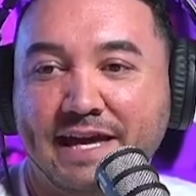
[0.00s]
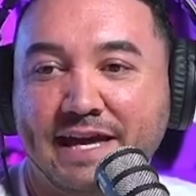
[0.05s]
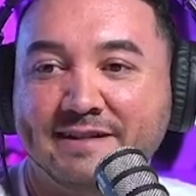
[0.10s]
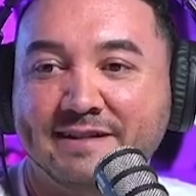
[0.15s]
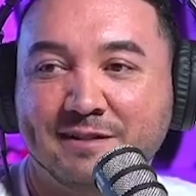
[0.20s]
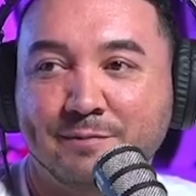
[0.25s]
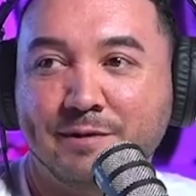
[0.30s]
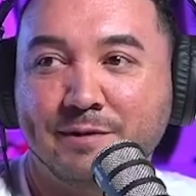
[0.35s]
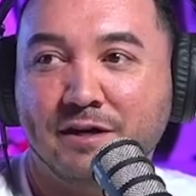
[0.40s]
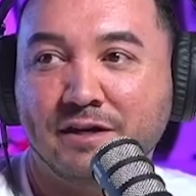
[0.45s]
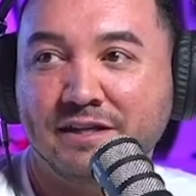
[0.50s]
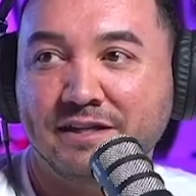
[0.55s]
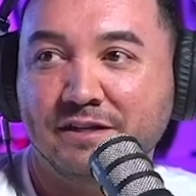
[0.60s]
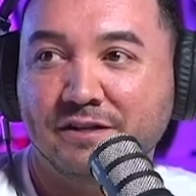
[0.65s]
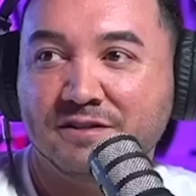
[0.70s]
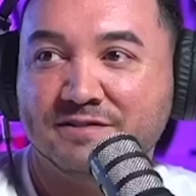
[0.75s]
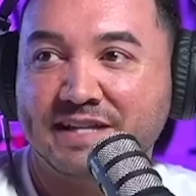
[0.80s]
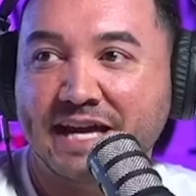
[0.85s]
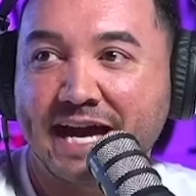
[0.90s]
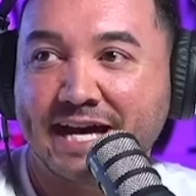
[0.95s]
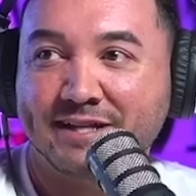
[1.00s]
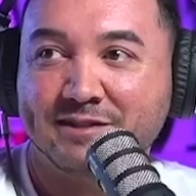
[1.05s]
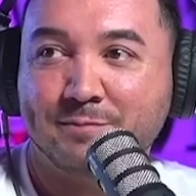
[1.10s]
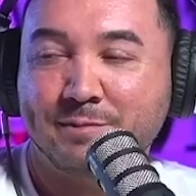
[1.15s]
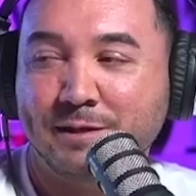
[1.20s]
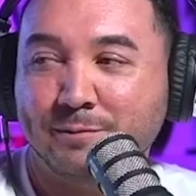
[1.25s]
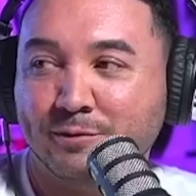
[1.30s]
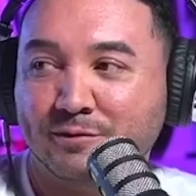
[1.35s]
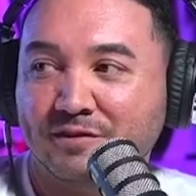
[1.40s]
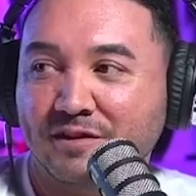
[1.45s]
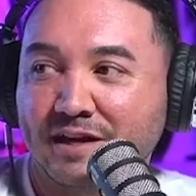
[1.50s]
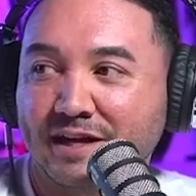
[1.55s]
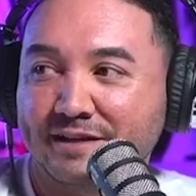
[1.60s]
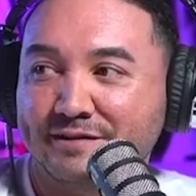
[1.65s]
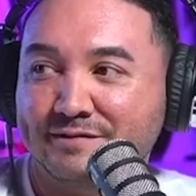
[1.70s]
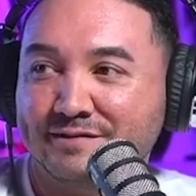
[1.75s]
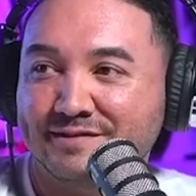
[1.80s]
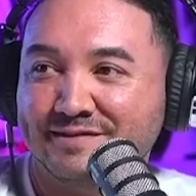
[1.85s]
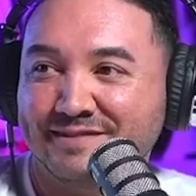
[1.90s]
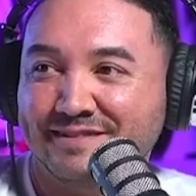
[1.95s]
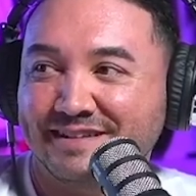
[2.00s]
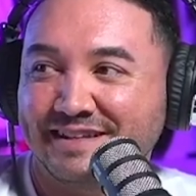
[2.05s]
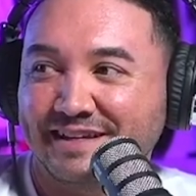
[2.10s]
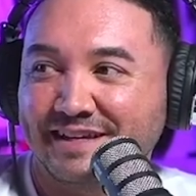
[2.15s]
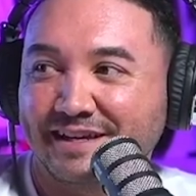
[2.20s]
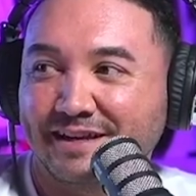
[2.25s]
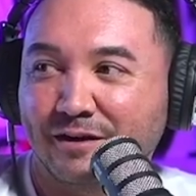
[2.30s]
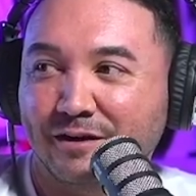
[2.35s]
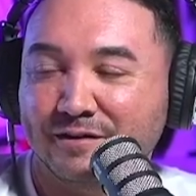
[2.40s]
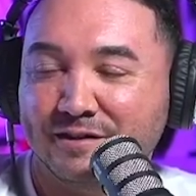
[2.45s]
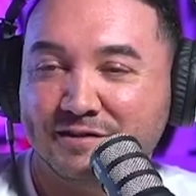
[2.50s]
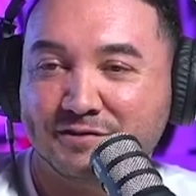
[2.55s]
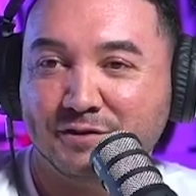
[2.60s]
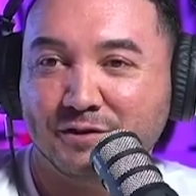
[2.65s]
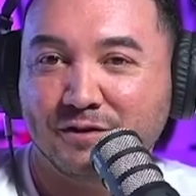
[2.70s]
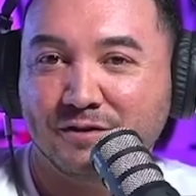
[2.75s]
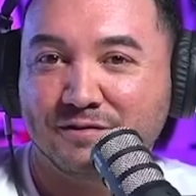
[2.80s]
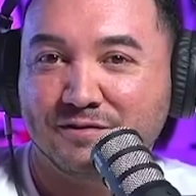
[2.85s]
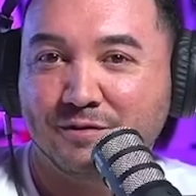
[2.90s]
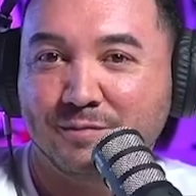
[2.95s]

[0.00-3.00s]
X amount of years added to people's lives on this earth.